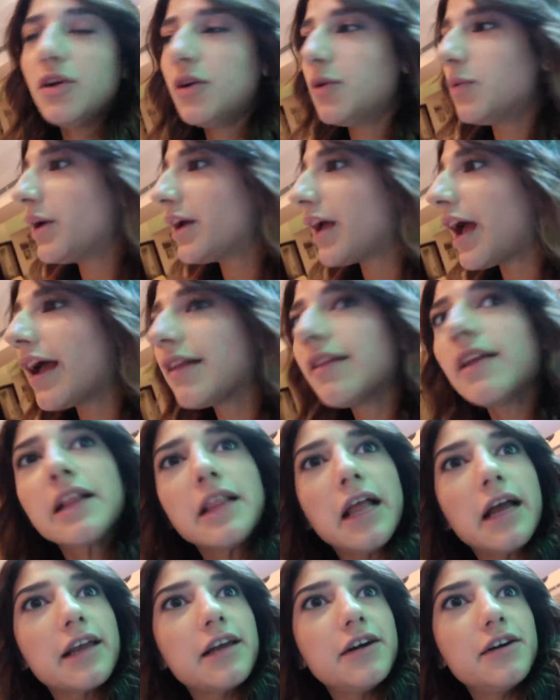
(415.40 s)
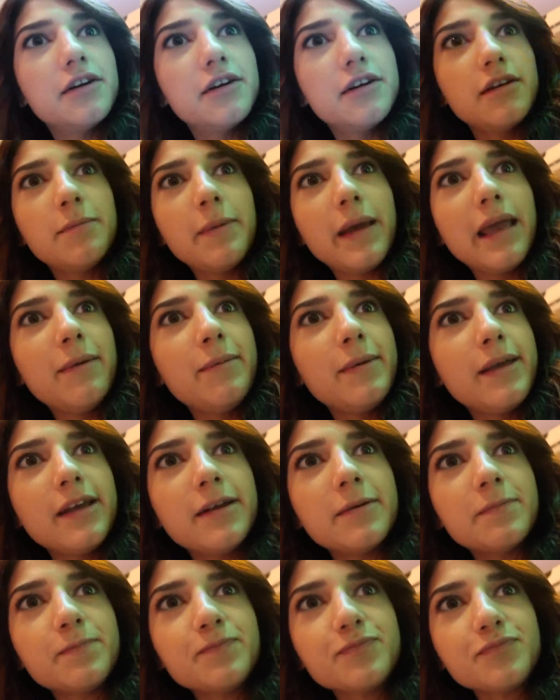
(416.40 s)
no wait. I look like you're a
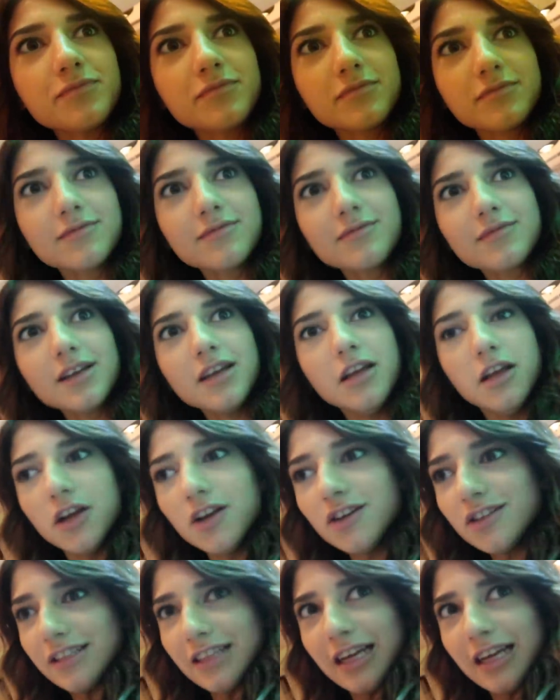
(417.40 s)
baby. Bro, just go for a